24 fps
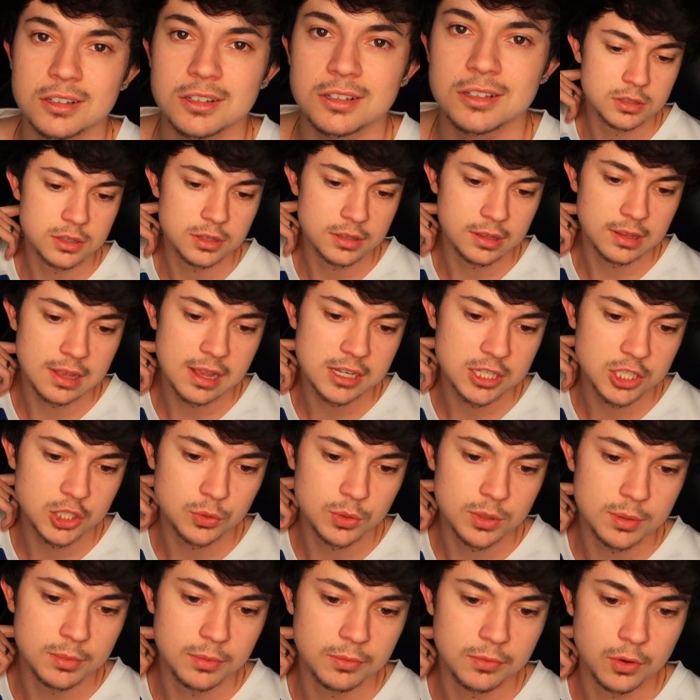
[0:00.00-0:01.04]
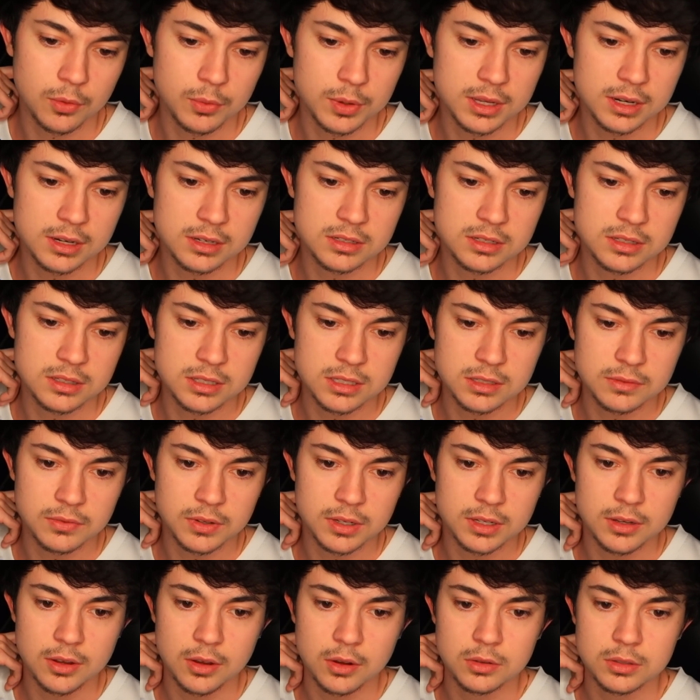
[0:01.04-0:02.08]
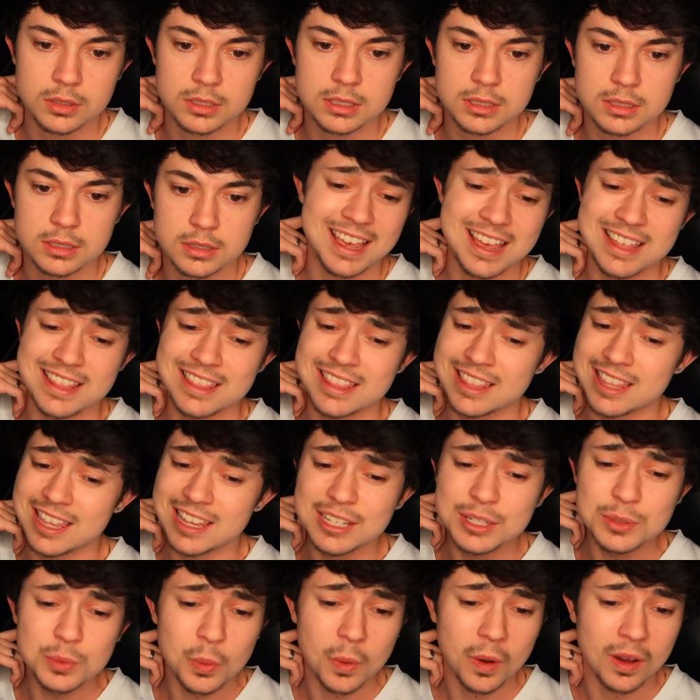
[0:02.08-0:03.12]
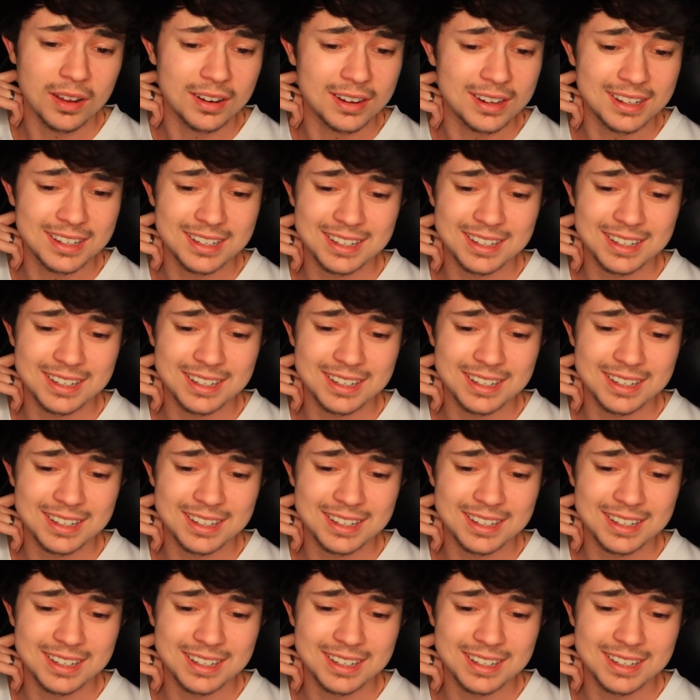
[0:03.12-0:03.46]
so the last tweet before we get into these videos, and this one,